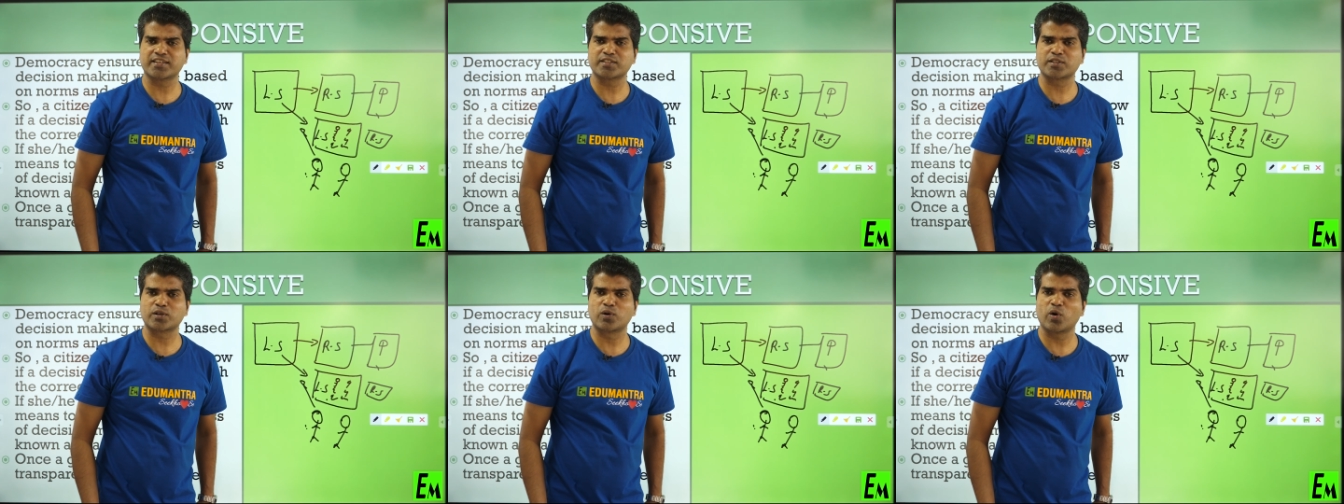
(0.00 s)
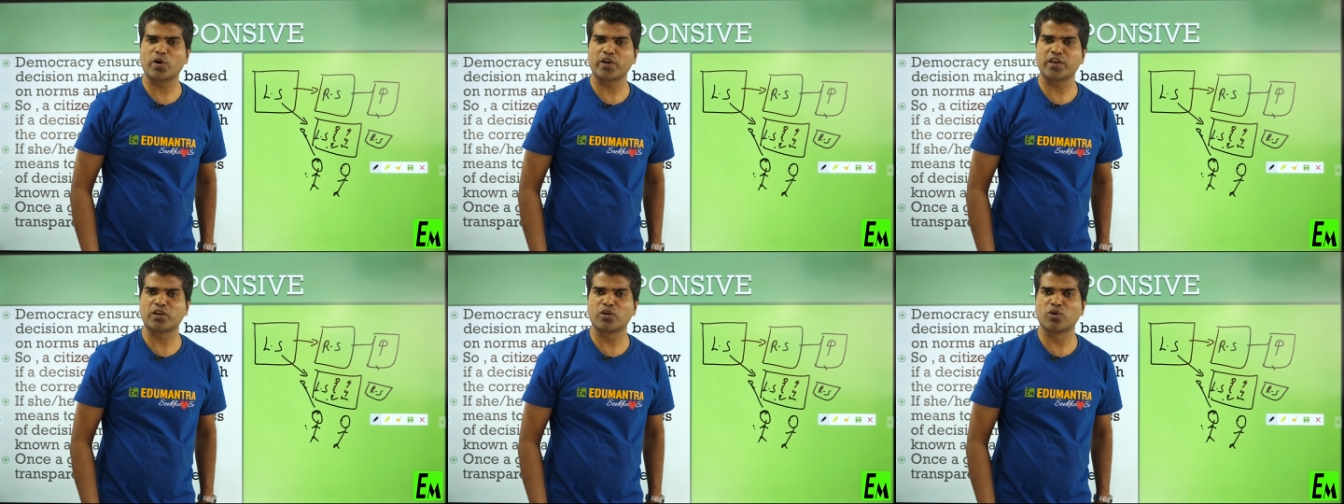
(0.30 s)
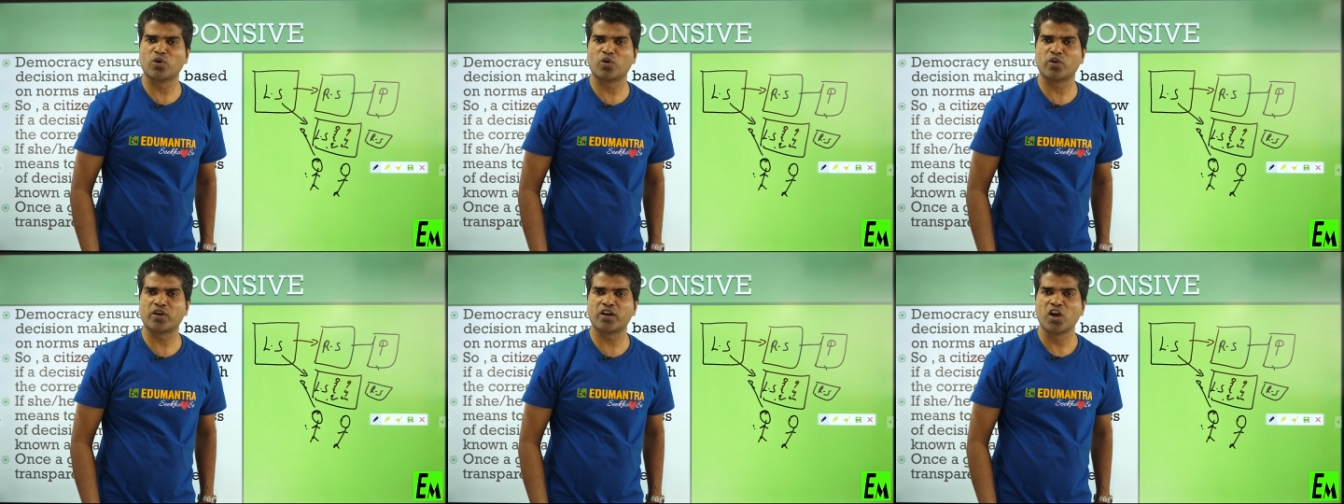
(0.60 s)
is going
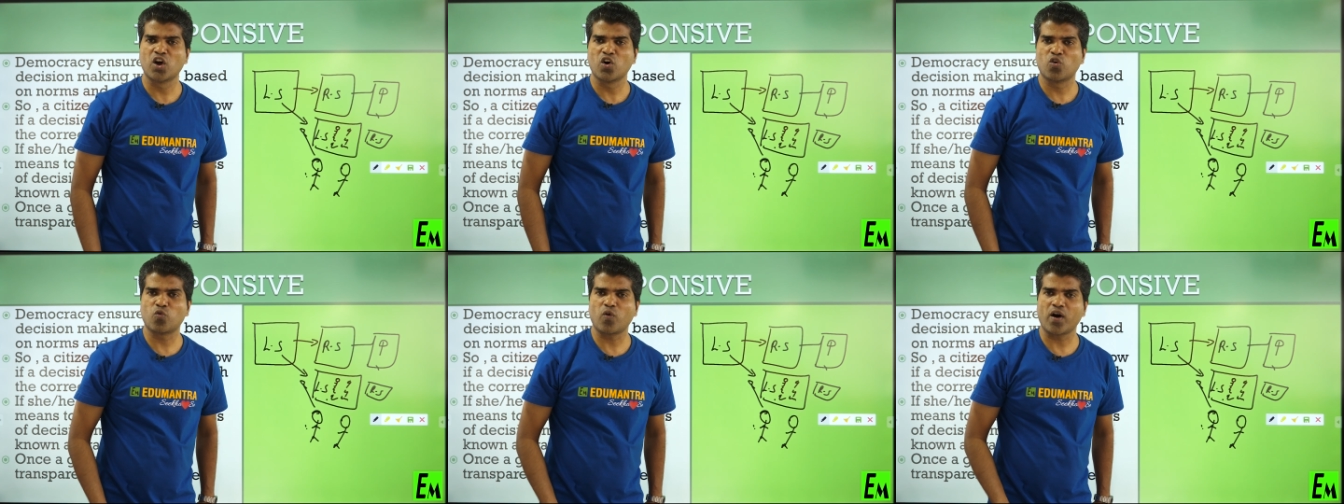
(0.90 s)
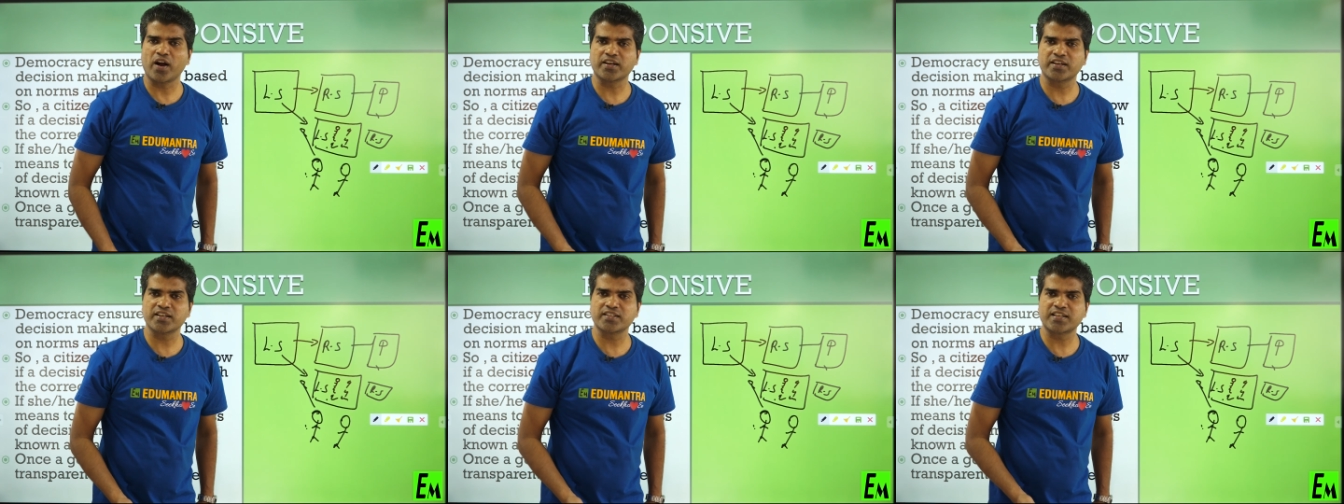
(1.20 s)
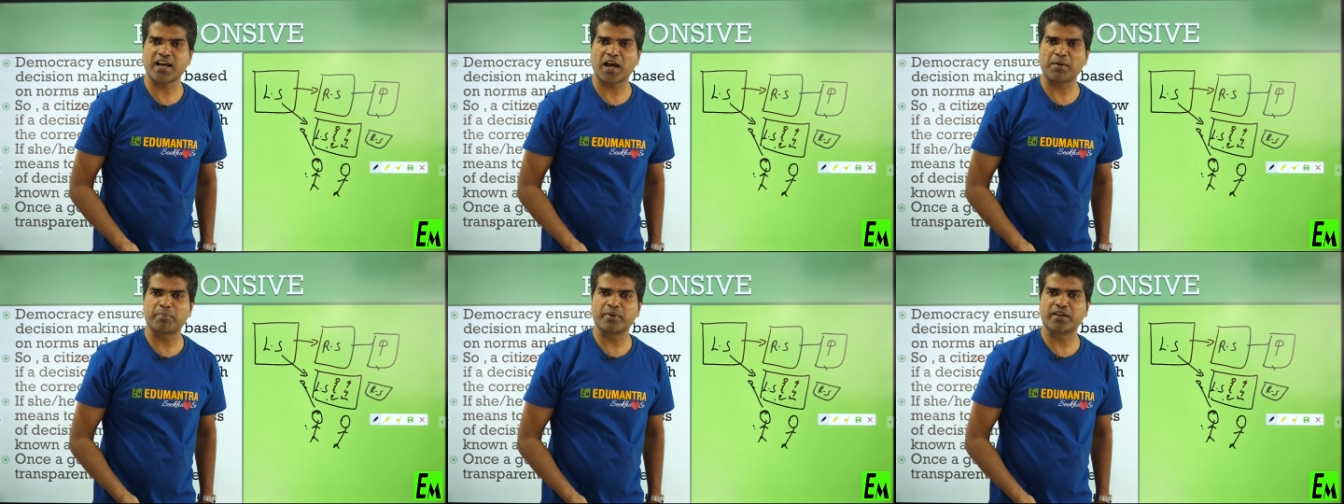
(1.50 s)
on, what
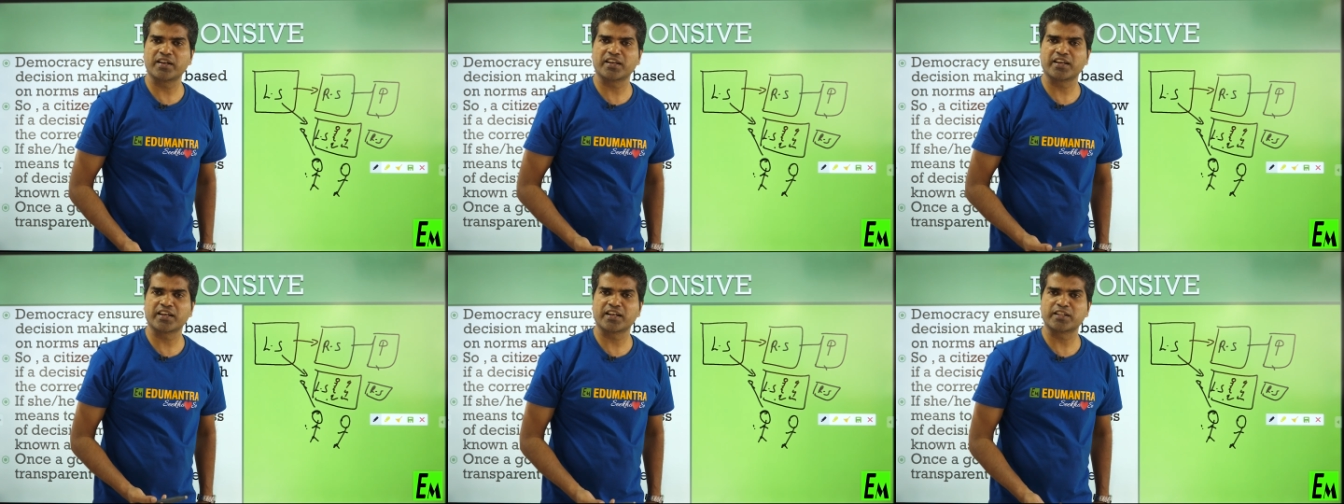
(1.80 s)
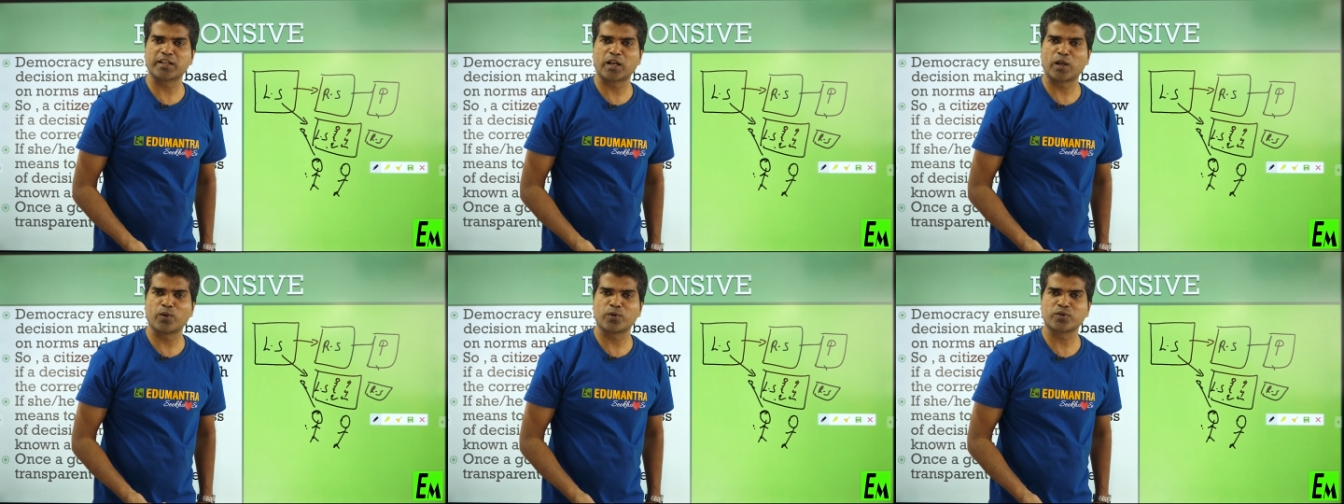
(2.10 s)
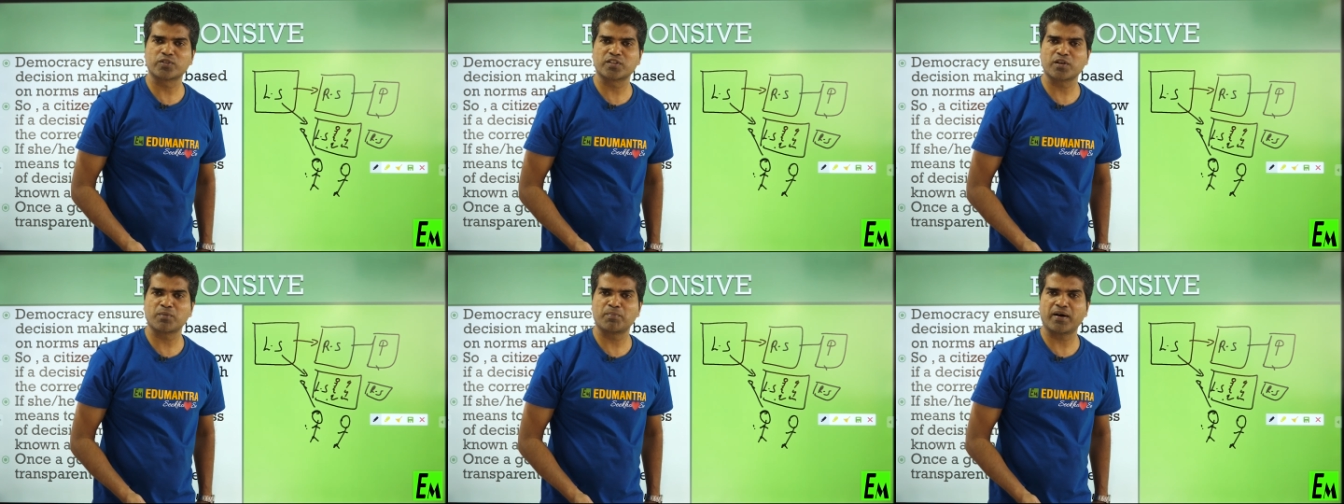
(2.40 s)
is happening in the
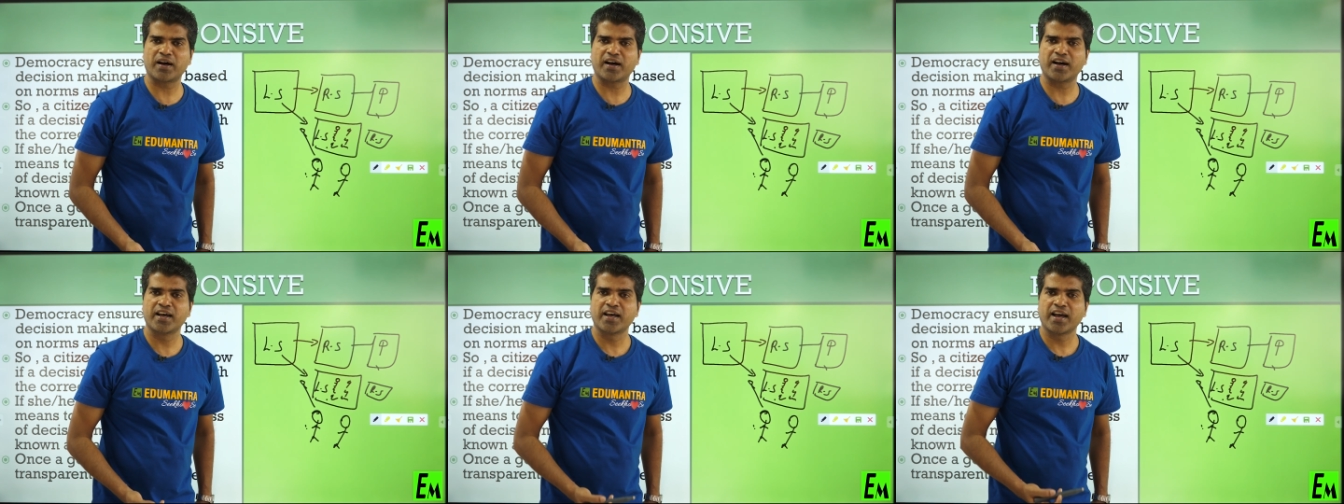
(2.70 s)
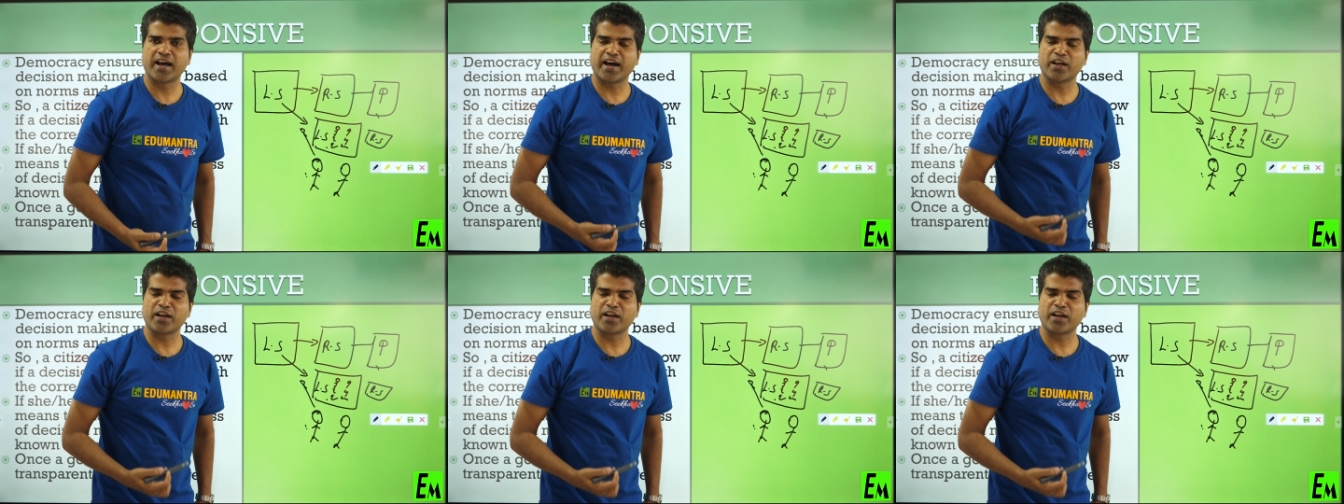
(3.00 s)
Lok Sabha